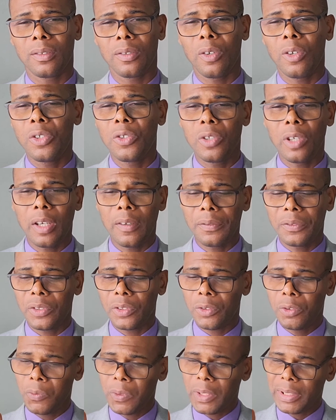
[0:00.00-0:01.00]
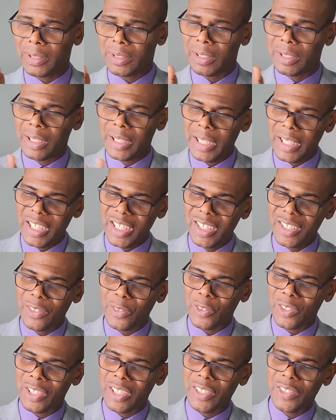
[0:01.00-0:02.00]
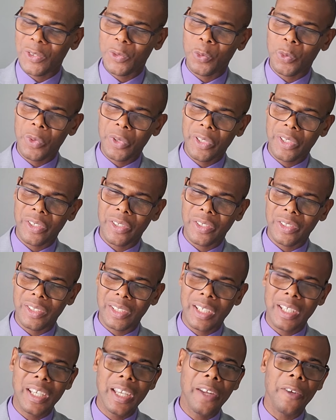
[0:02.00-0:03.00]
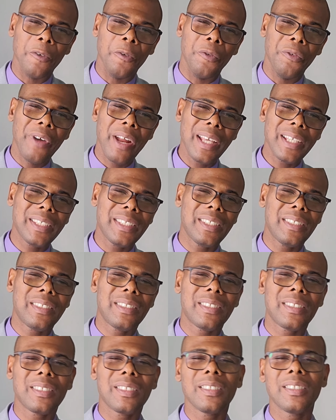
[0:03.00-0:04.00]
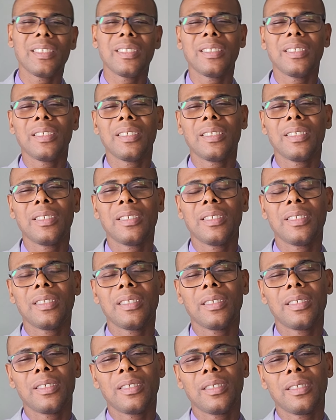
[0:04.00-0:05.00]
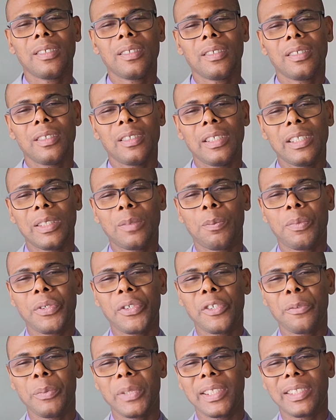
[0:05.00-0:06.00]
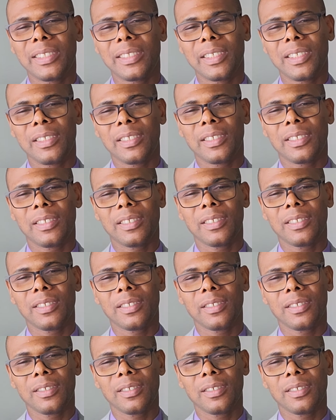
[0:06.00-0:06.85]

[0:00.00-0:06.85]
All you have to do is lean on His word, rest on His promises.